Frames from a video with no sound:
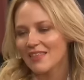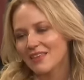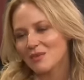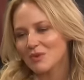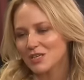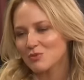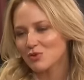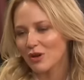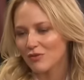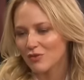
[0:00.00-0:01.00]
think the biggest
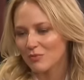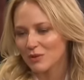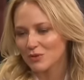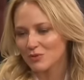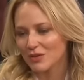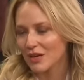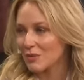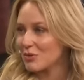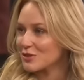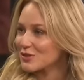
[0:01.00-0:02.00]
betrayal for me was really on
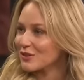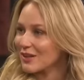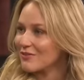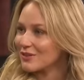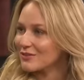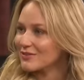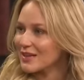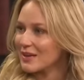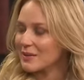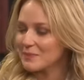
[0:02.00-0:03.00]
a personal level.
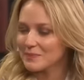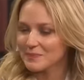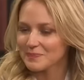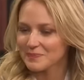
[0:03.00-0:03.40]
Um,